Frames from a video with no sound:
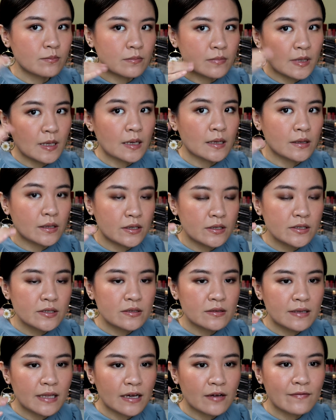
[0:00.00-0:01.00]
like
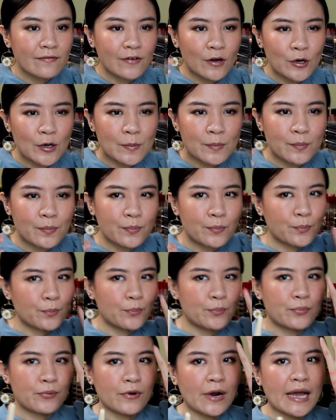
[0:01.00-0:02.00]
this, like very
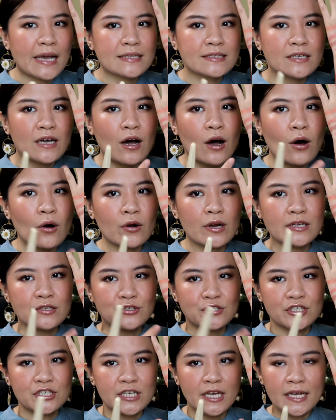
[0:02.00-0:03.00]
bright orange
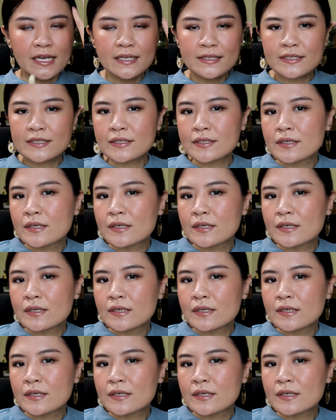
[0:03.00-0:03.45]
shade.